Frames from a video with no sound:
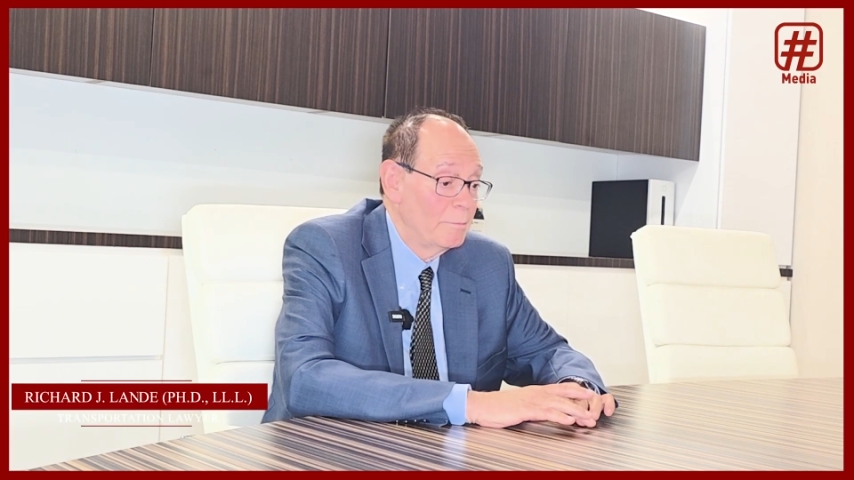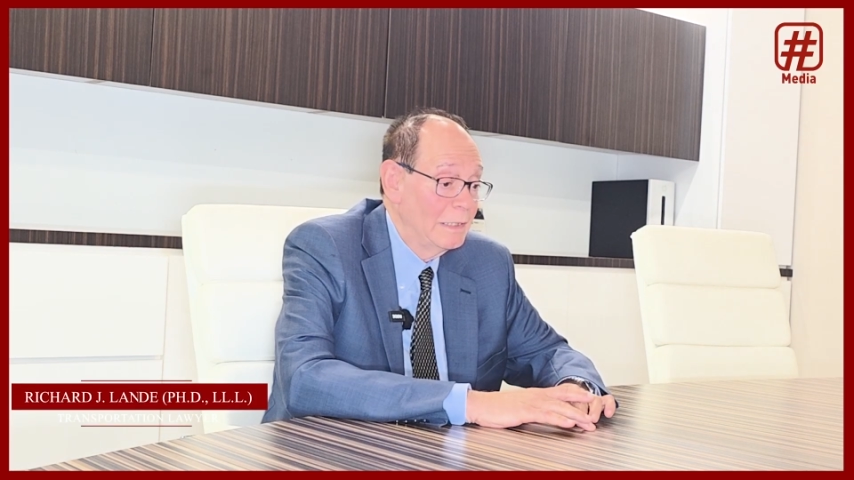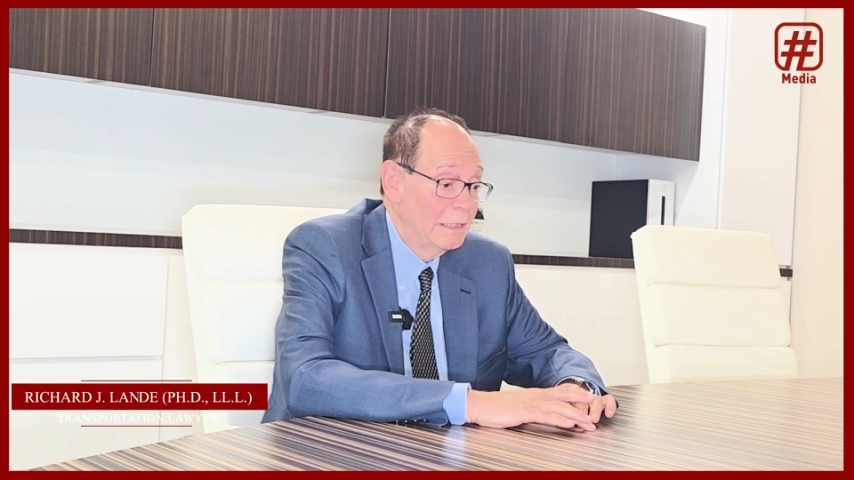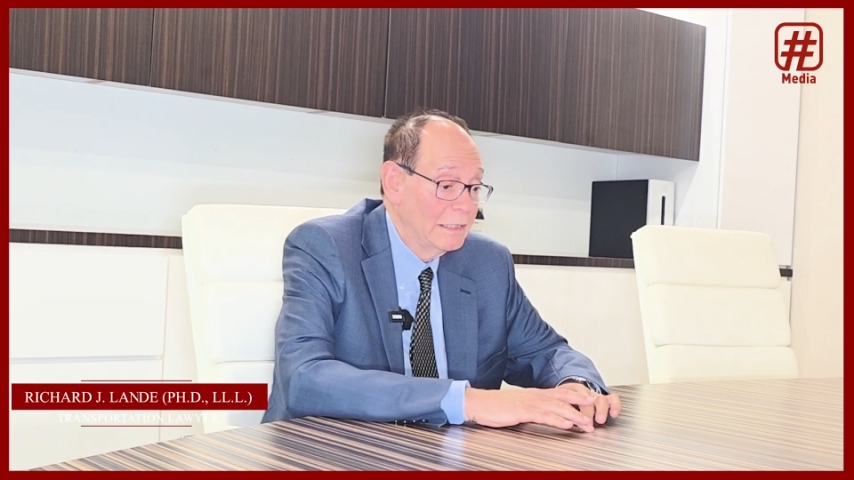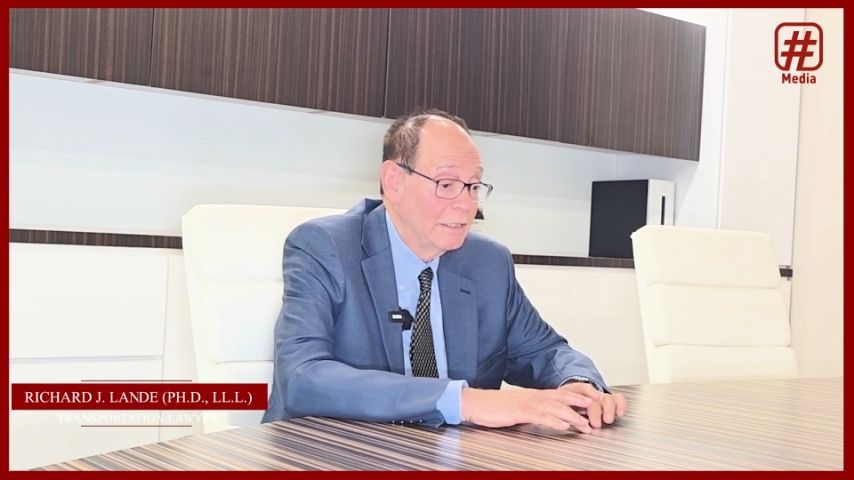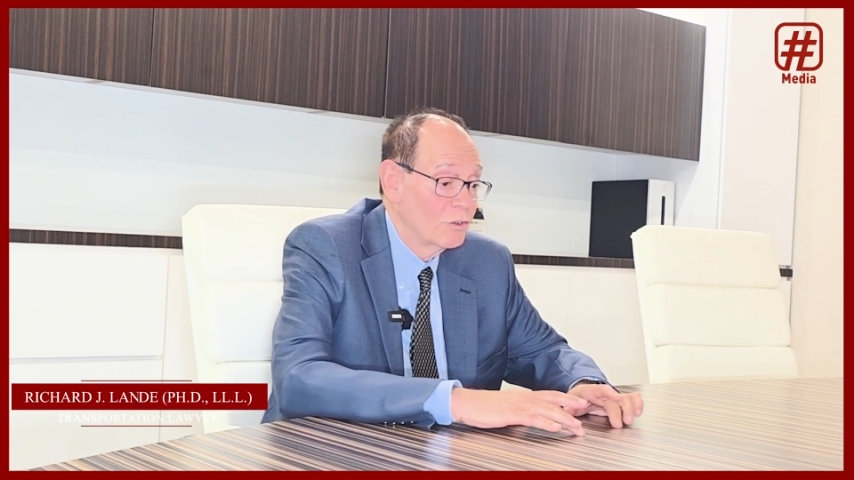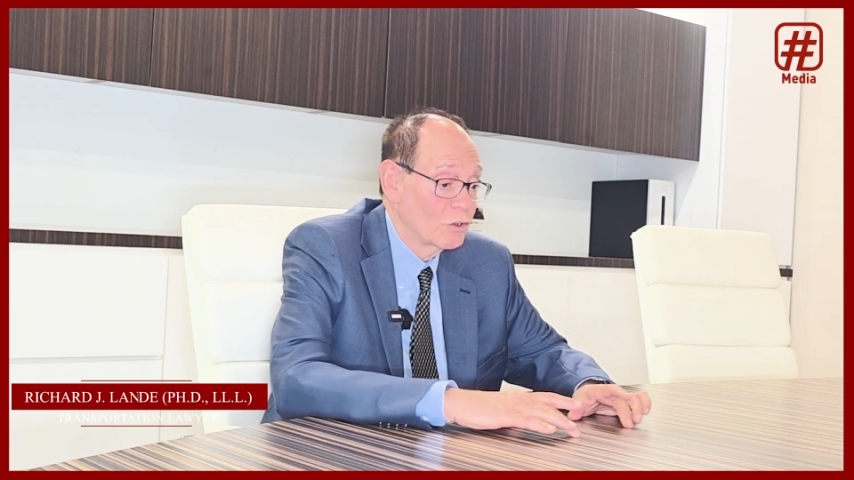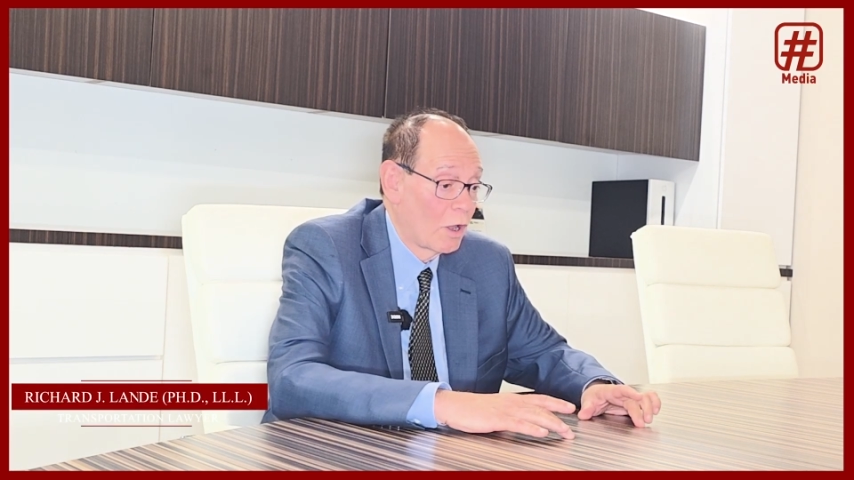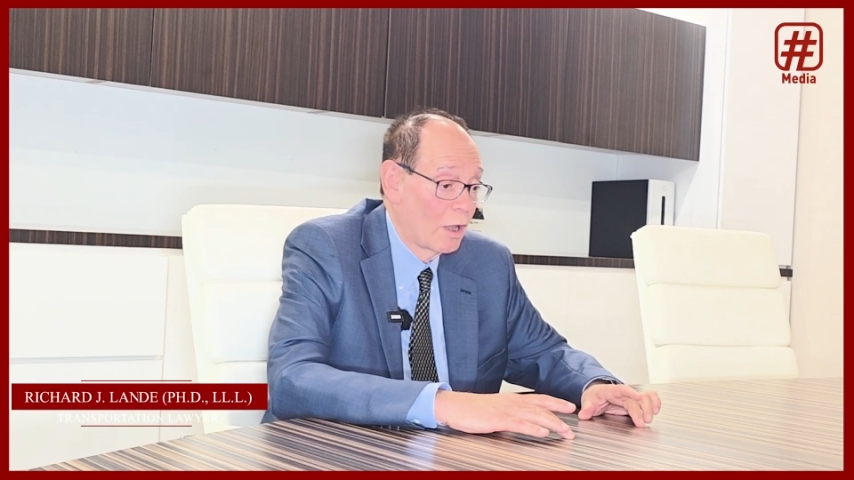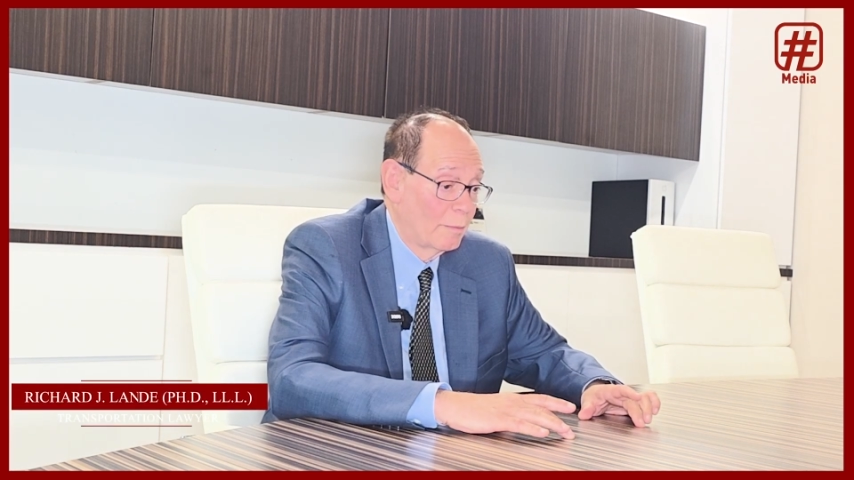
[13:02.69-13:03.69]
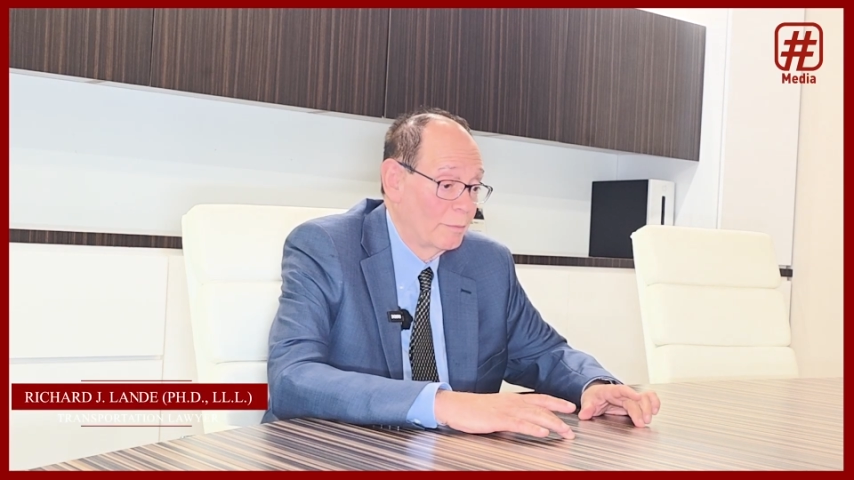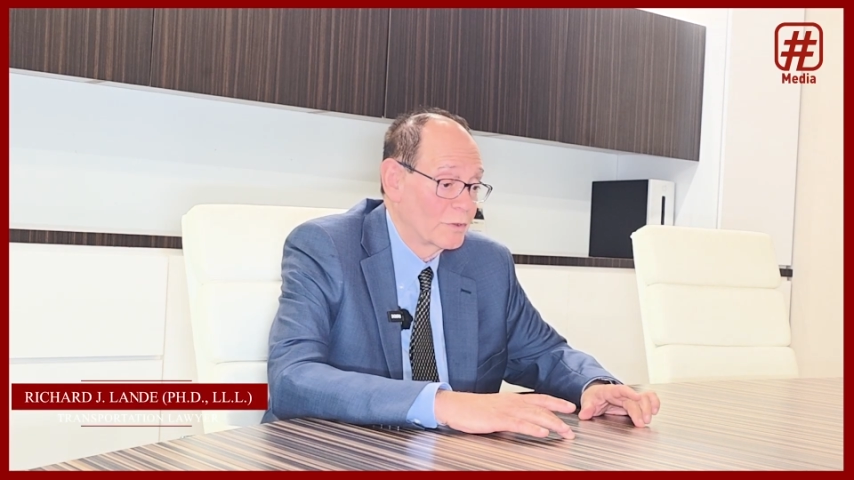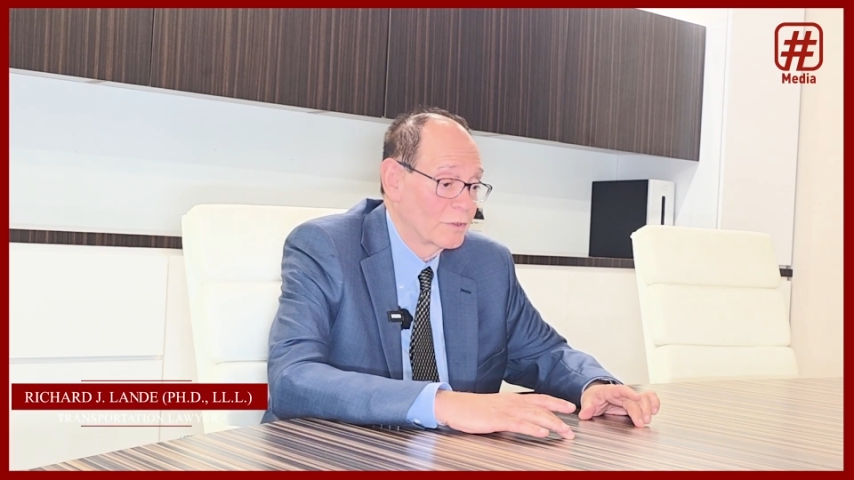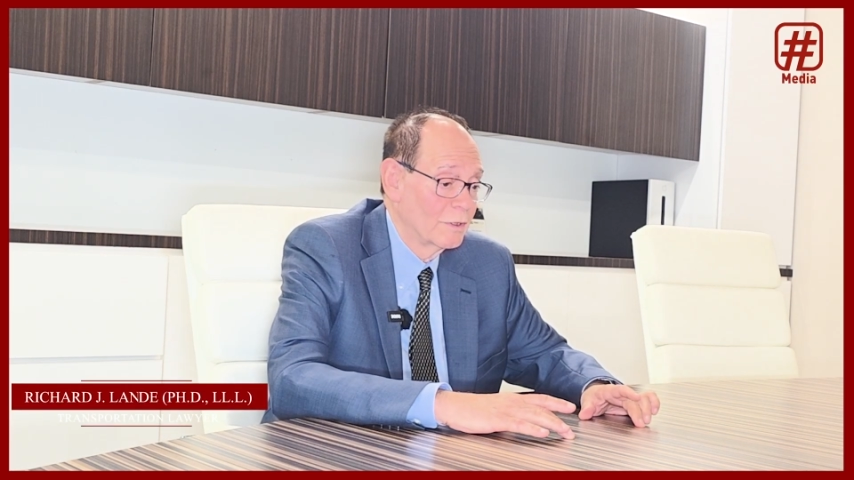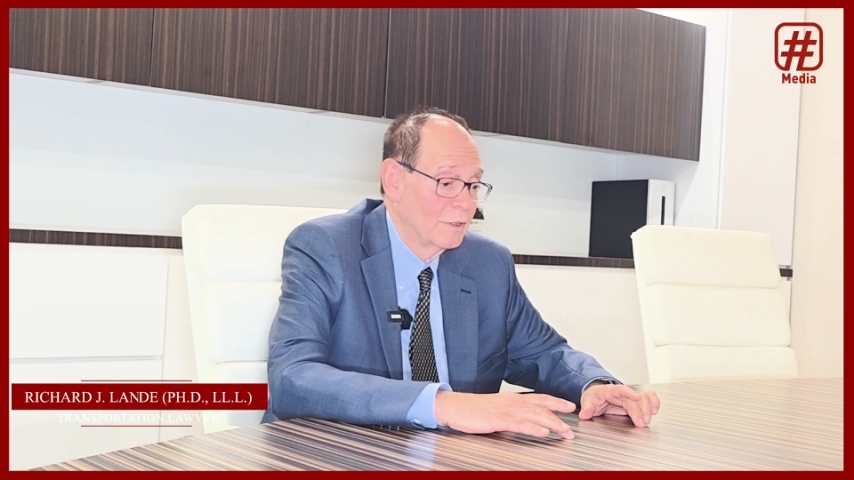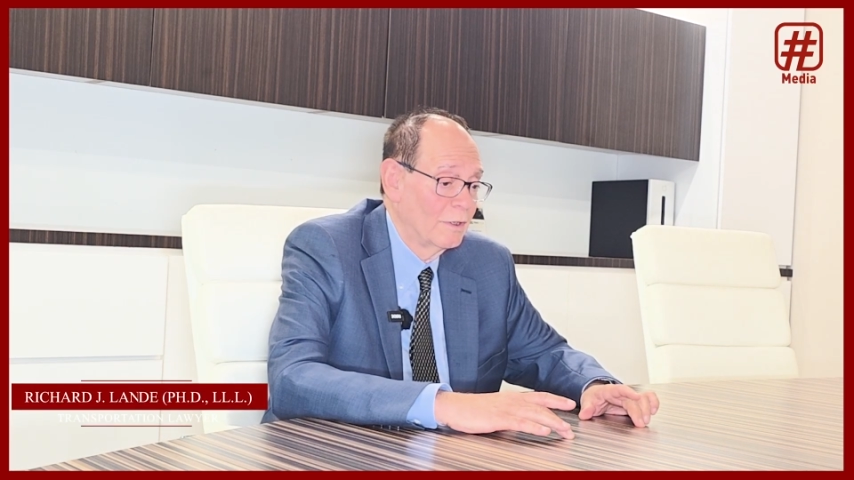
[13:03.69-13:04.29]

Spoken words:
million jobs